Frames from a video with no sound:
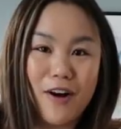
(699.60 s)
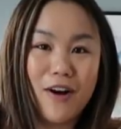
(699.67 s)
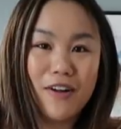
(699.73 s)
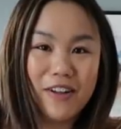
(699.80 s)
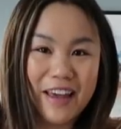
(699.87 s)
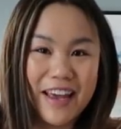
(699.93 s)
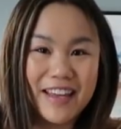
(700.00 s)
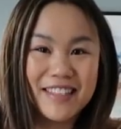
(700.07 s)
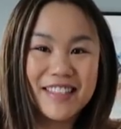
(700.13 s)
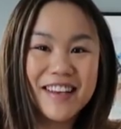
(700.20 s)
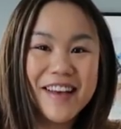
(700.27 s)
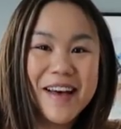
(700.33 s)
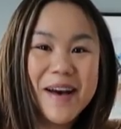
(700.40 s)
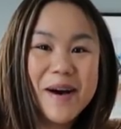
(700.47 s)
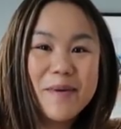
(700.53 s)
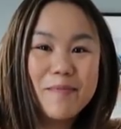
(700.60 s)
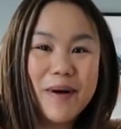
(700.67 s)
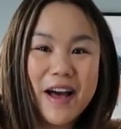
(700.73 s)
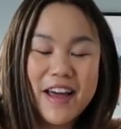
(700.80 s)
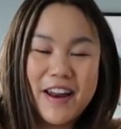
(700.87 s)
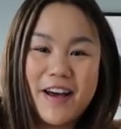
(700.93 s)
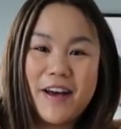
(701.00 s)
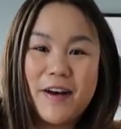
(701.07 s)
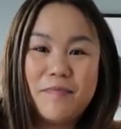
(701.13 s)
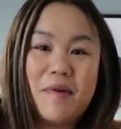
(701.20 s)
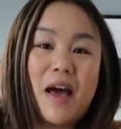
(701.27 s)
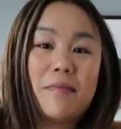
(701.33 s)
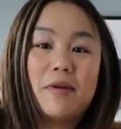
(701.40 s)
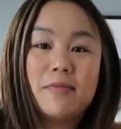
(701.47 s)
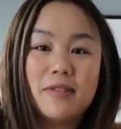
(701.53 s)
fall is. But um,
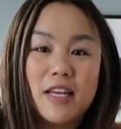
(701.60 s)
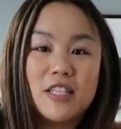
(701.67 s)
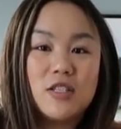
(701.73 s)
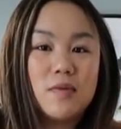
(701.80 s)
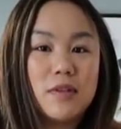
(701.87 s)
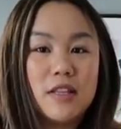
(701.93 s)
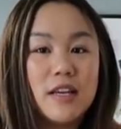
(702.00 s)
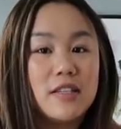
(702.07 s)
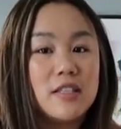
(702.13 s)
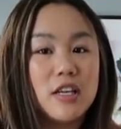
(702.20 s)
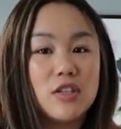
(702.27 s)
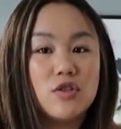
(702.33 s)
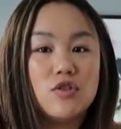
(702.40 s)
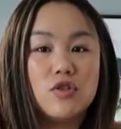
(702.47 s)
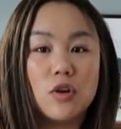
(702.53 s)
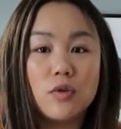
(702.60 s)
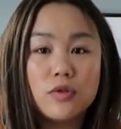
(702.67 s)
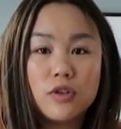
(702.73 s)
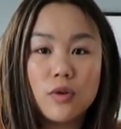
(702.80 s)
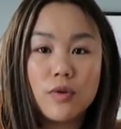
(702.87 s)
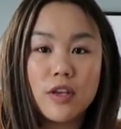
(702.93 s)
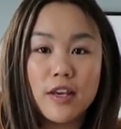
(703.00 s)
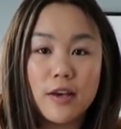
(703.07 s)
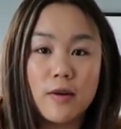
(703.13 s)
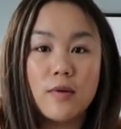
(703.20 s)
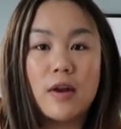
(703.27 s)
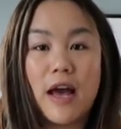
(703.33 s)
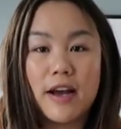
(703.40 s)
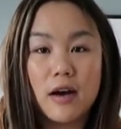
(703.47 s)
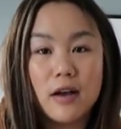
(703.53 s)
I'm obsessed with this. It's so, so
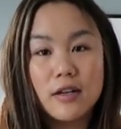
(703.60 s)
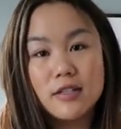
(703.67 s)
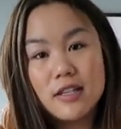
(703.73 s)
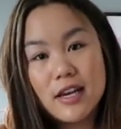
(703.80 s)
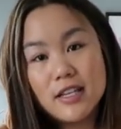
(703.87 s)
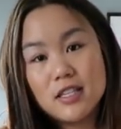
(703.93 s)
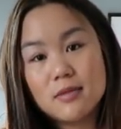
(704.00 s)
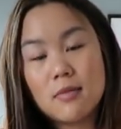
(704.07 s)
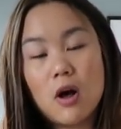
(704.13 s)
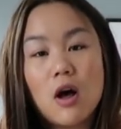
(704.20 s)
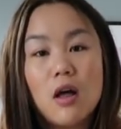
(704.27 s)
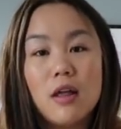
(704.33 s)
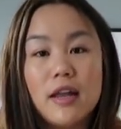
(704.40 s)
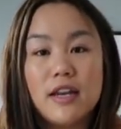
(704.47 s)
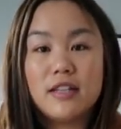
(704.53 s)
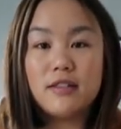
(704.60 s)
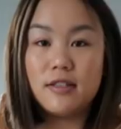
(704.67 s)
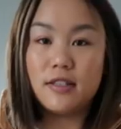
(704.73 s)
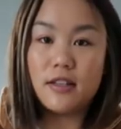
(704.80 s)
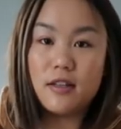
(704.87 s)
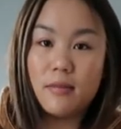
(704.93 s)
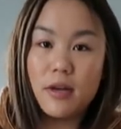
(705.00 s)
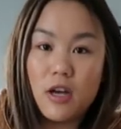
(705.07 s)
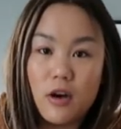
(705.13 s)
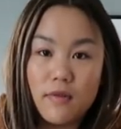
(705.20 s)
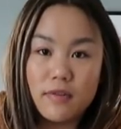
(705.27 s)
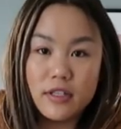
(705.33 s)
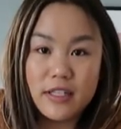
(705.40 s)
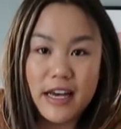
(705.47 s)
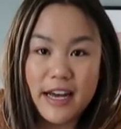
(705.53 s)
cute. I got a size small and it's still a bit
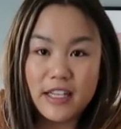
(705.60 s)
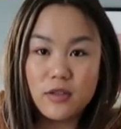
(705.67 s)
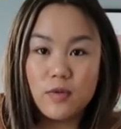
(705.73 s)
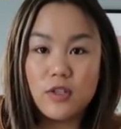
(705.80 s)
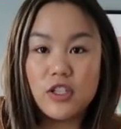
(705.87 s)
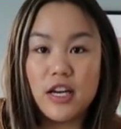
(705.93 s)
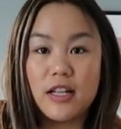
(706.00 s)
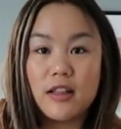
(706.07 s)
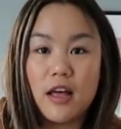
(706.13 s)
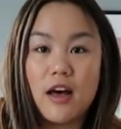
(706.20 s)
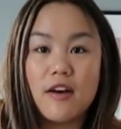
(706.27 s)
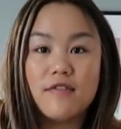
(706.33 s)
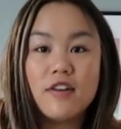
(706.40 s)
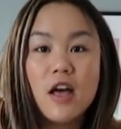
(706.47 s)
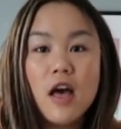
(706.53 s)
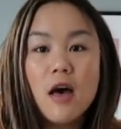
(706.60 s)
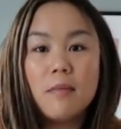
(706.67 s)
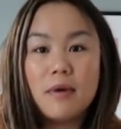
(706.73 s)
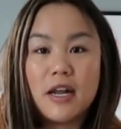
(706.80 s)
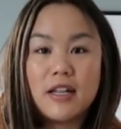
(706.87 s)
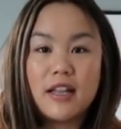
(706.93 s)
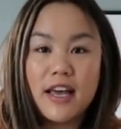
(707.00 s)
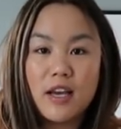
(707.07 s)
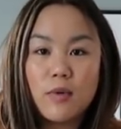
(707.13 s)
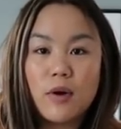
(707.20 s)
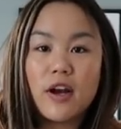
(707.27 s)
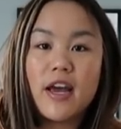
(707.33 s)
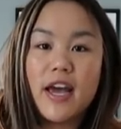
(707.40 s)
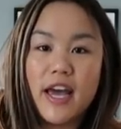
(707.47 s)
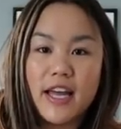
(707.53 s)
oversized, which I love. But I like
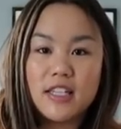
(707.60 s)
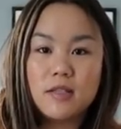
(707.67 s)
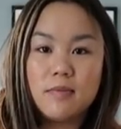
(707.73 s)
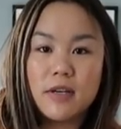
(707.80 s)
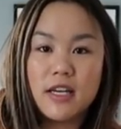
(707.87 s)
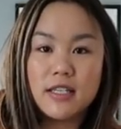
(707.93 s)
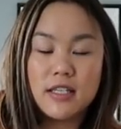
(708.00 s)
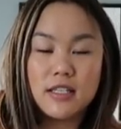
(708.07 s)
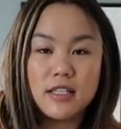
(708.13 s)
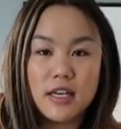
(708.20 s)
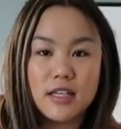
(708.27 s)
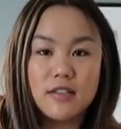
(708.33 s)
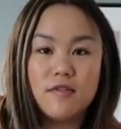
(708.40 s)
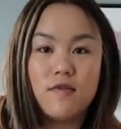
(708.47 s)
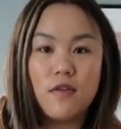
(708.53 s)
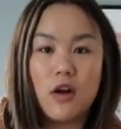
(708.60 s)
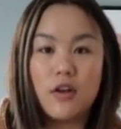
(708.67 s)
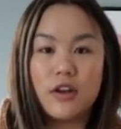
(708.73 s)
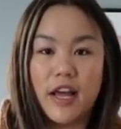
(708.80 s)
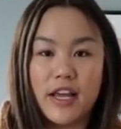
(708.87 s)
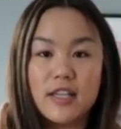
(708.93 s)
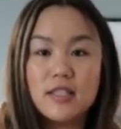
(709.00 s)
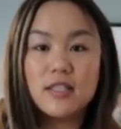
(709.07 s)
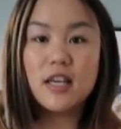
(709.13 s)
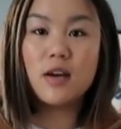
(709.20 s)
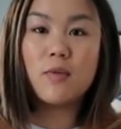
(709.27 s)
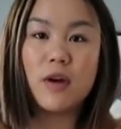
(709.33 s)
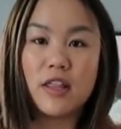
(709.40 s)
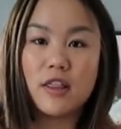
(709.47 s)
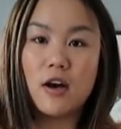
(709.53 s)
where it hits because it does fall
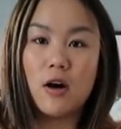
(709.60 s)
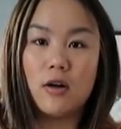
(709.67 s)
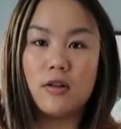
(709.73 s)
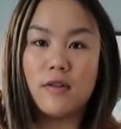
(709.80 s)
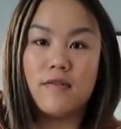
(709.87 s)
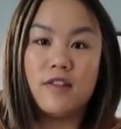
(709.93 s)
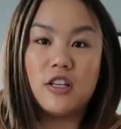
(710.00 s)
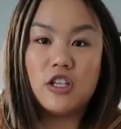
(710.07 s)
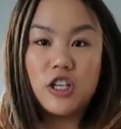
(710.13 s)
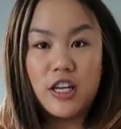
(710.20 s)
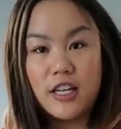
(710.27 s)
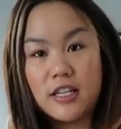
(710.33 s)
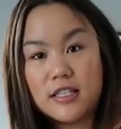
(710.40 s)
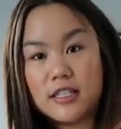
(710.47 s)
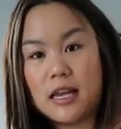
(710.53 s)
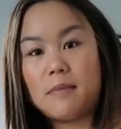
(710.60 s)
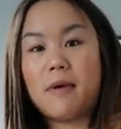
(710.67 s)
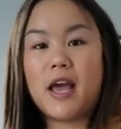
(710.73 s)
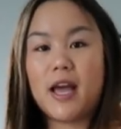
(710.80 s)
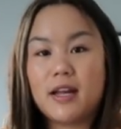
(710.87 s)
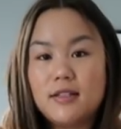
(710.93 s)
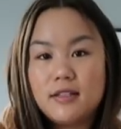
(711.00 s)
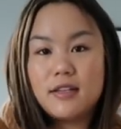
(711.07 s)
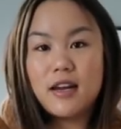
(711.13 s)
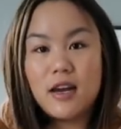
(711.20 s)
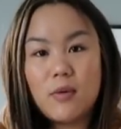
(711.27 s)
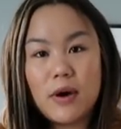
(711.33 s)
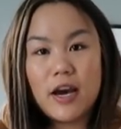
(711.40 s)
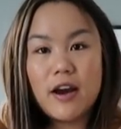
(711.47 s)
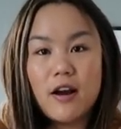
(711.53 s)
nicely with all of the jeans and pants that
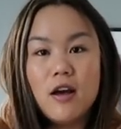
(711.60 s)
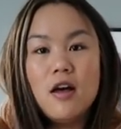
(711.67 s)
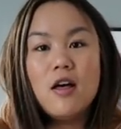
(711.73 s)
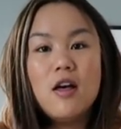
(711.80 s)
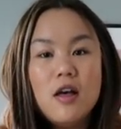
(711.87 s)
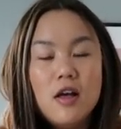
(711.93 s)
I wear.